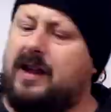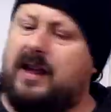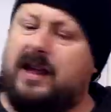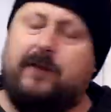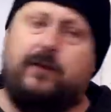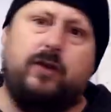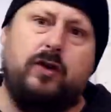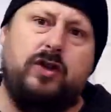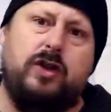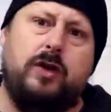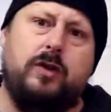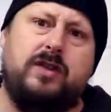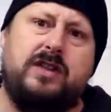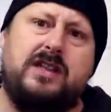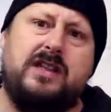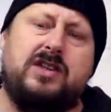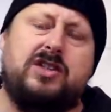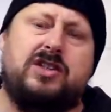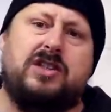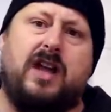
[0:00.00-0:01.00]
If you're using
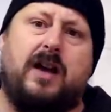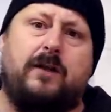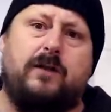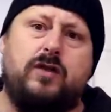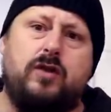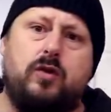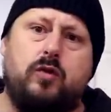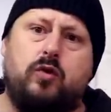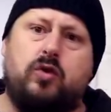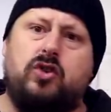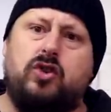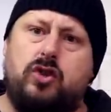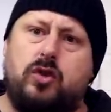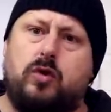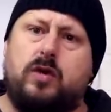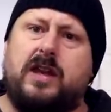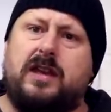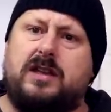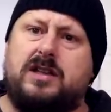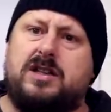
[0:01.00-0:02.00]
this stuff,
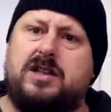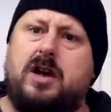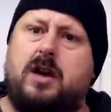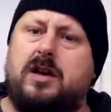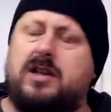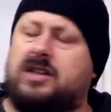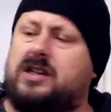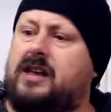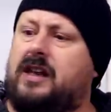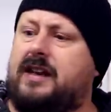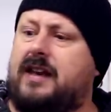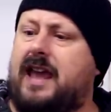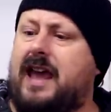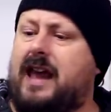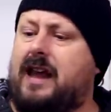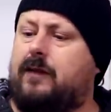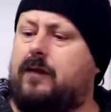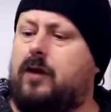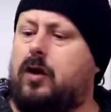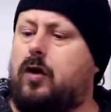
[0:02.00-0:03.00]
you'll get your tyres clean a
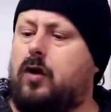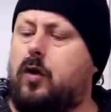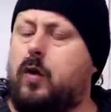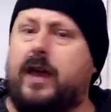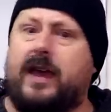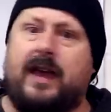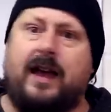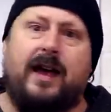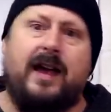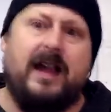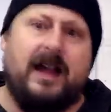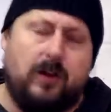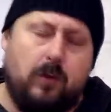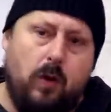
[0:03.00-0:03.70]
hell of a lot quicker.